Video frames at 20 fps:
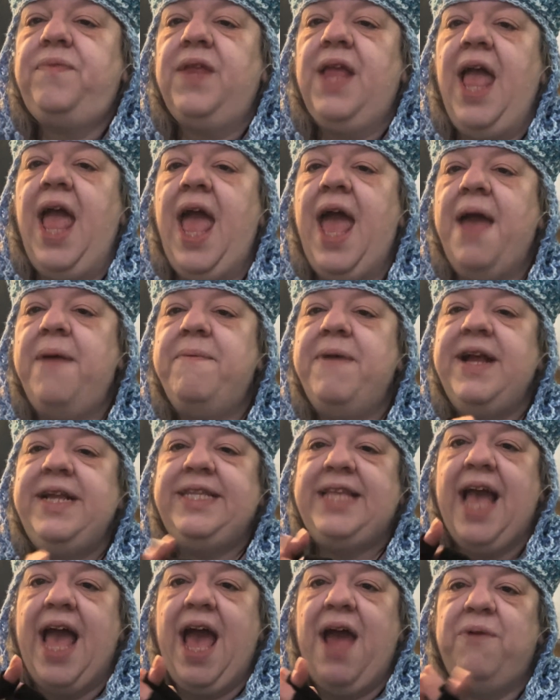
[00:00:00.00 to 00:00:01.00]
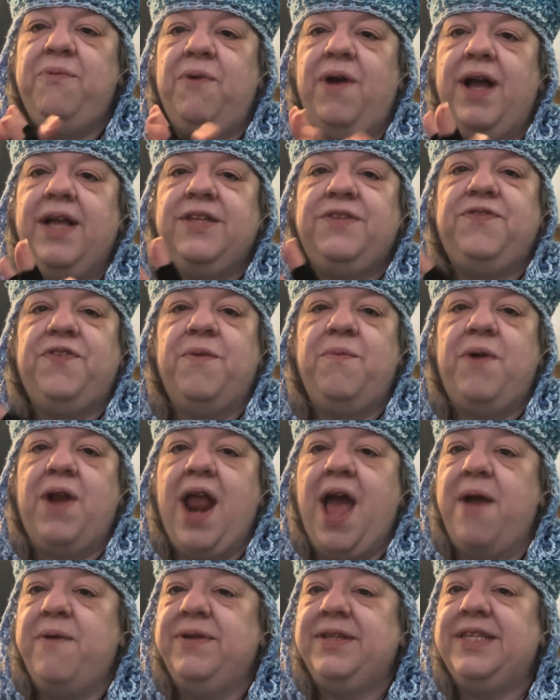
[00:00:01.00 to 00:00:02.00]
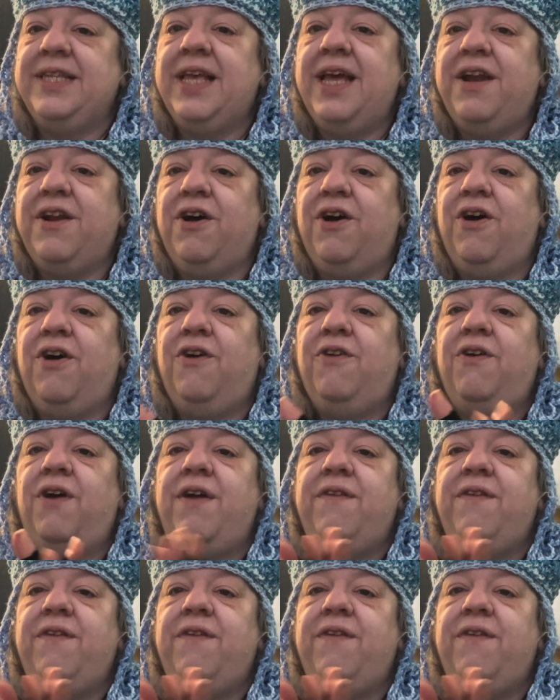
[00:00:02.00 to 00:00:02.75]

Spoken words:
And my dad was, from when I was little,